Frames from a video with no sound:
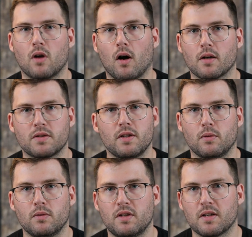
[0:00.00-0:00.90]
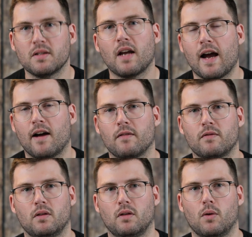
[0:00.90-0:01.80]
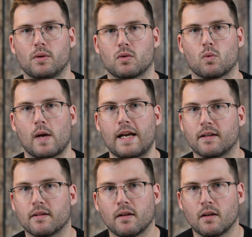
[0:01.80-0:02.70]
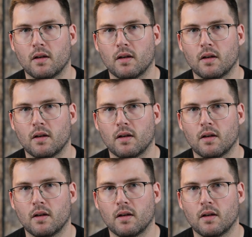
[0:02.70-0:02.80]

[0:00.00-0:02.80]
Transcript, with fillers: cost to you doesn't have the lowest rate.